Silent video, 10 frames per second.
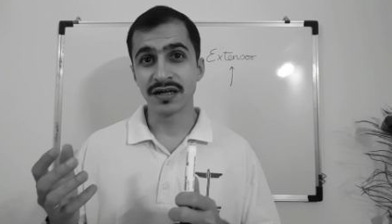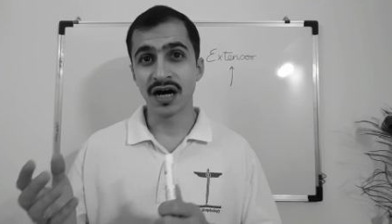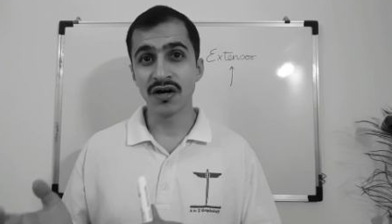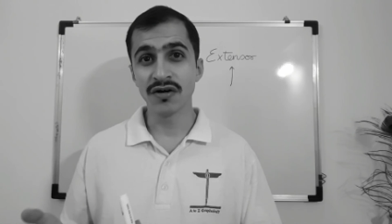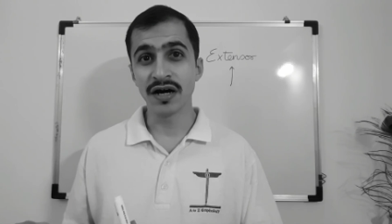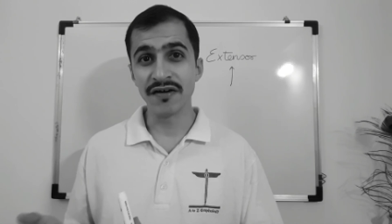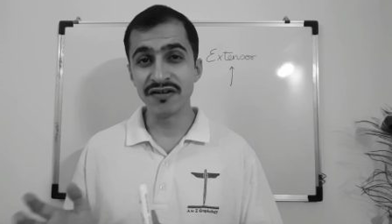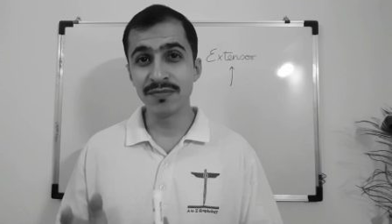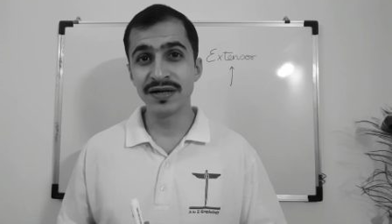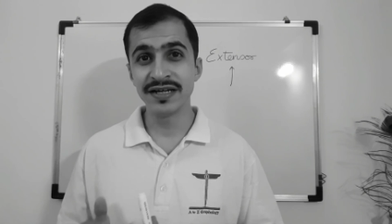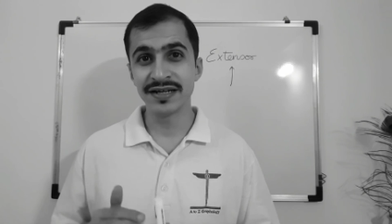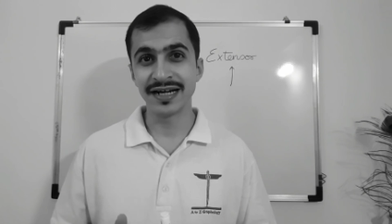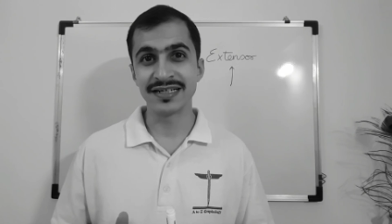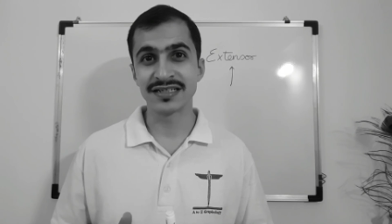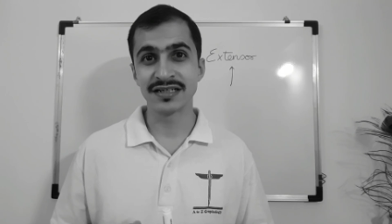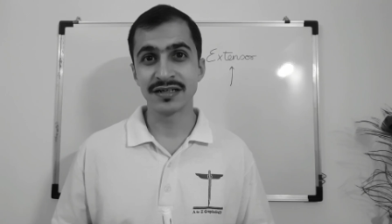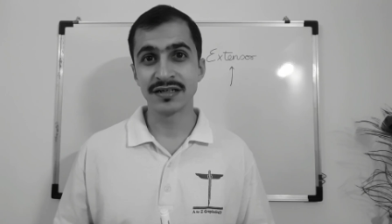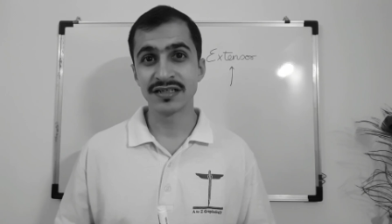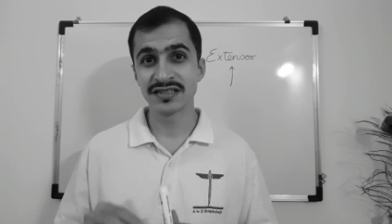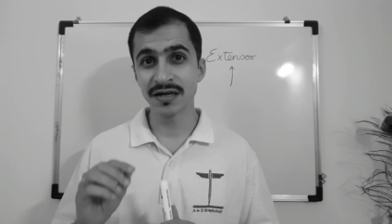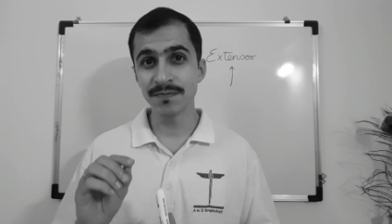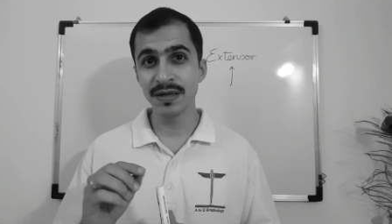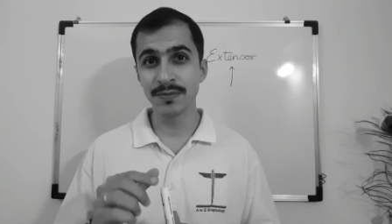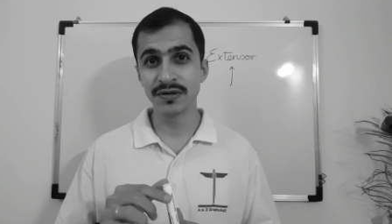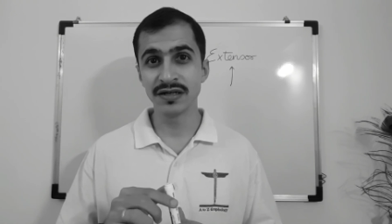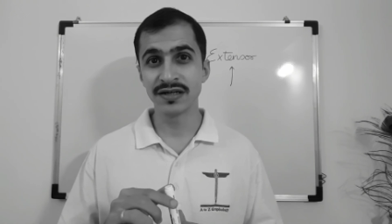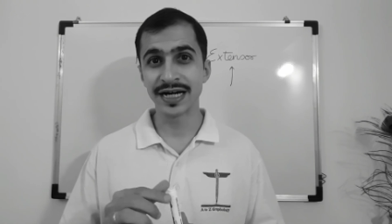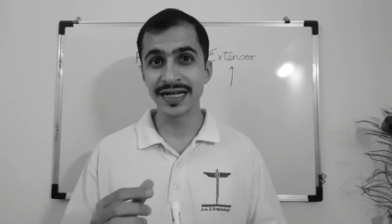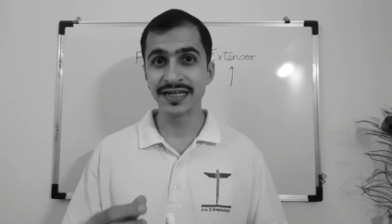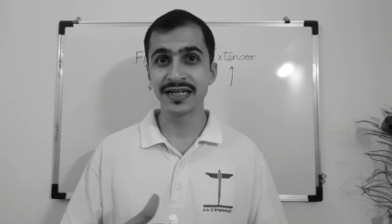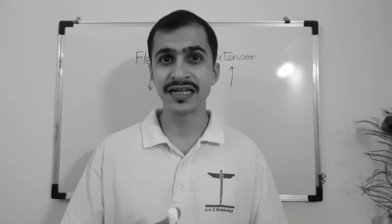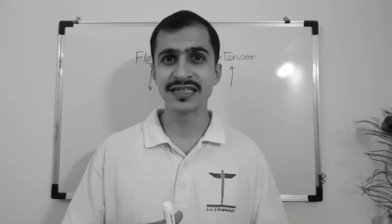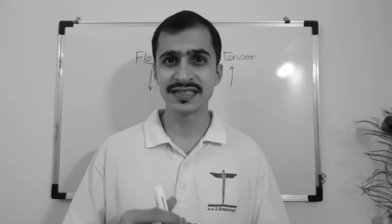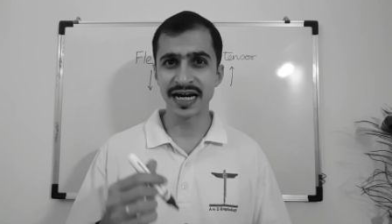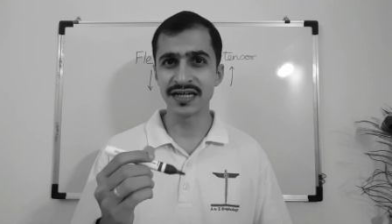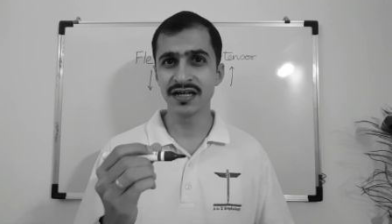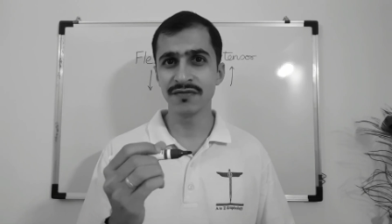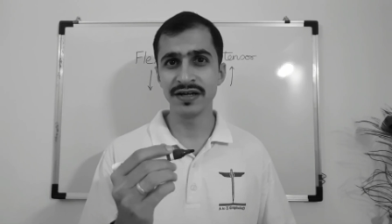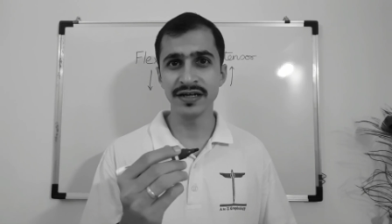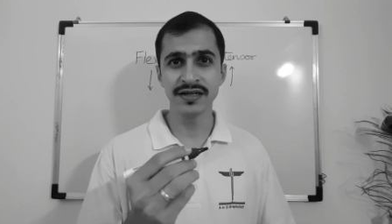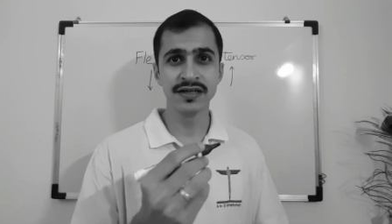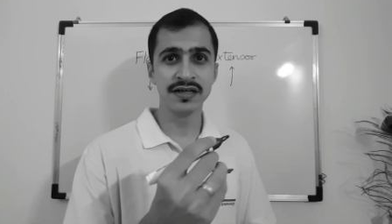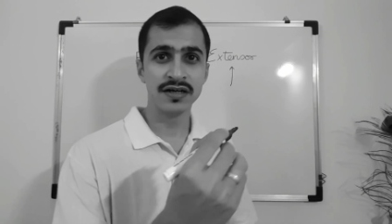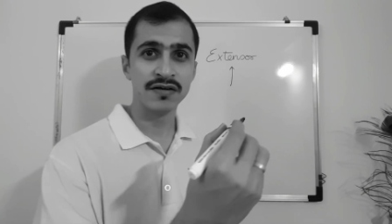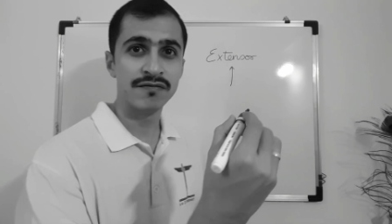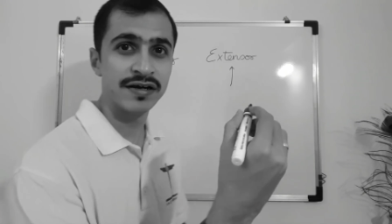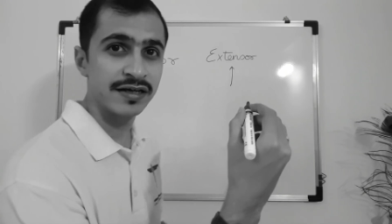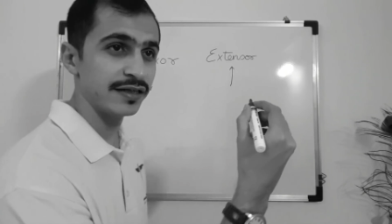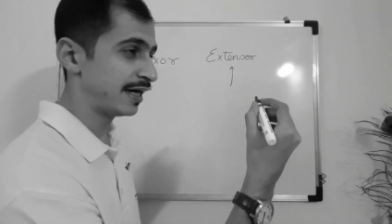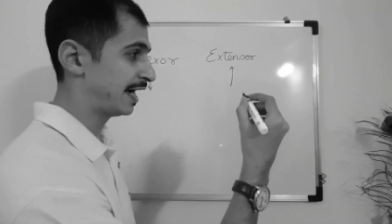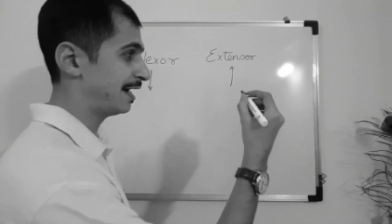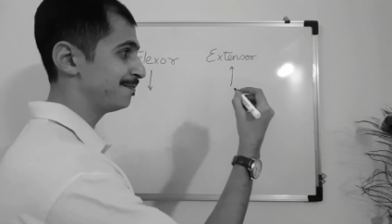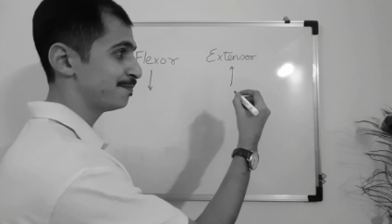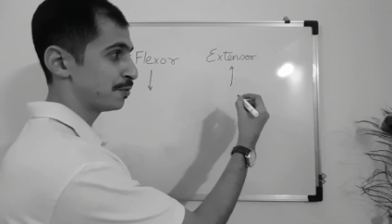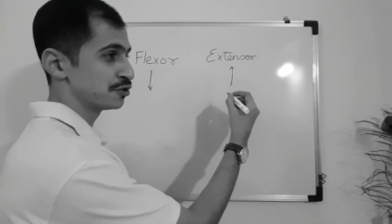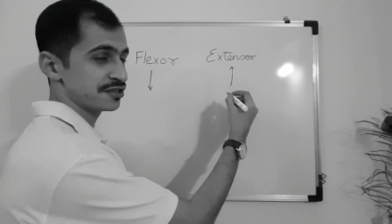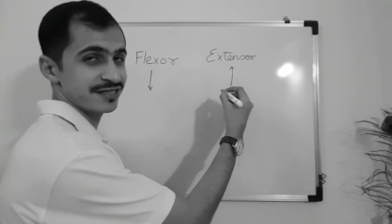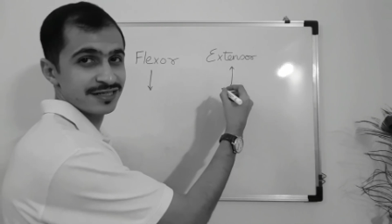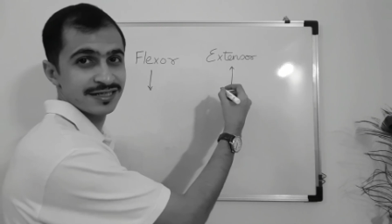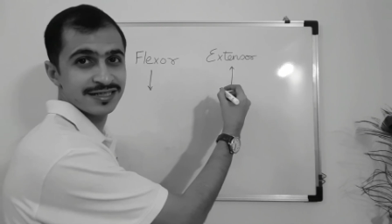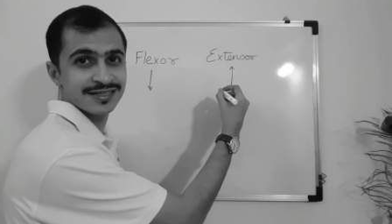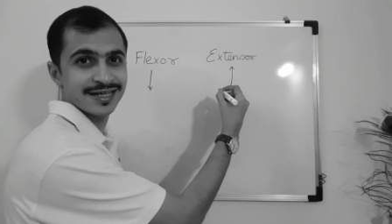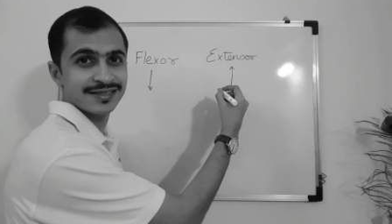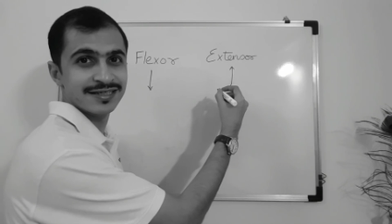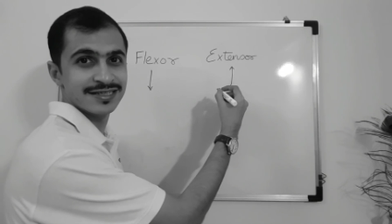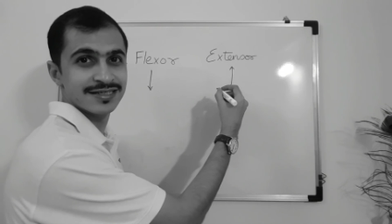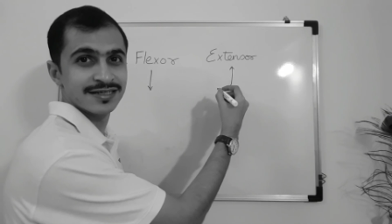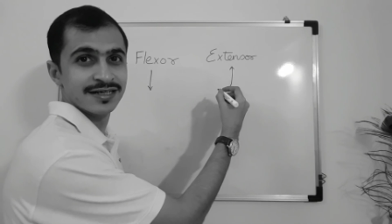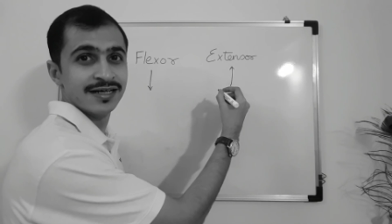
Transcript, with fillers: how everybody writes. Some people write in a standard way where the hand position is like this,